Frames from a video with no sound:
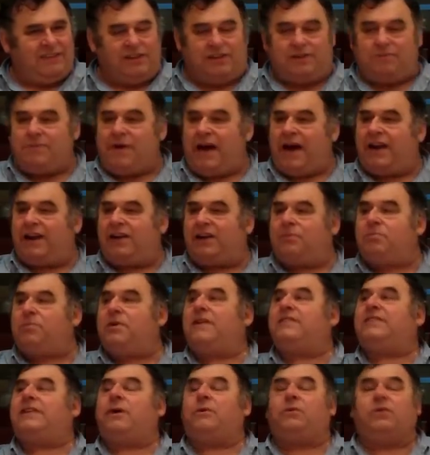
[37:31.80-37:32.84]
Didn't matter to
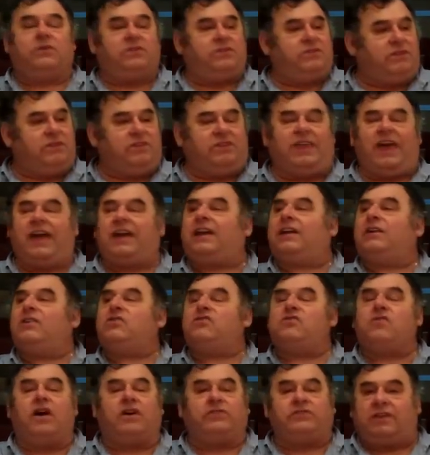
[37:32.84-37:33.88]
me. They were
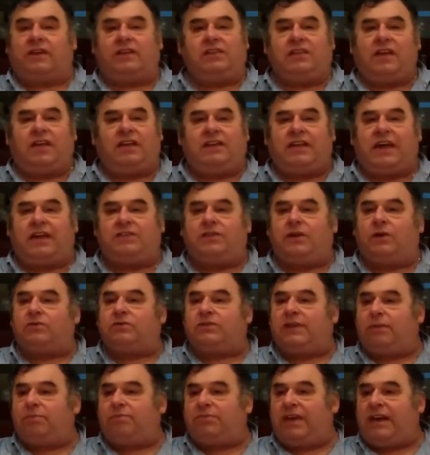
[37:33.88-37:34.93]
taking drugs. They, had no
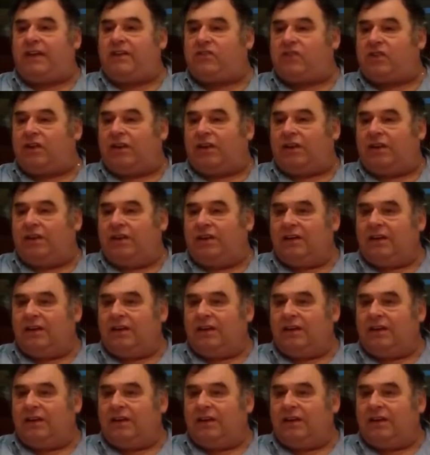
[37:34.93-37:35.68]
temptation.